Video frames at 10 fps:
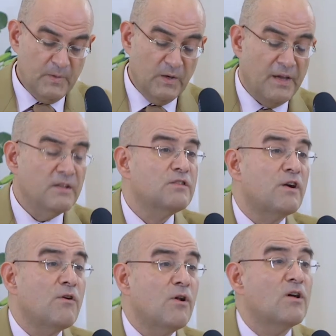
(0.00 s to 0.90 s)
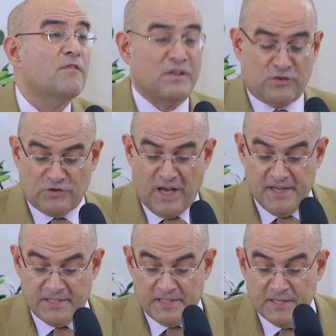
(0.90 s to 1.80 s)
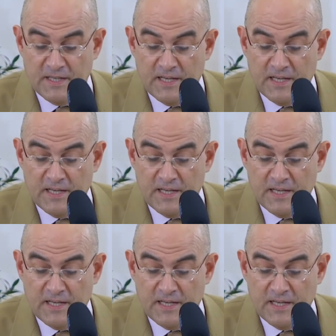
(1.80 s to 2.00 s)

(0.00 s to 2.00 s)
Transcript: Okay, the role of the society.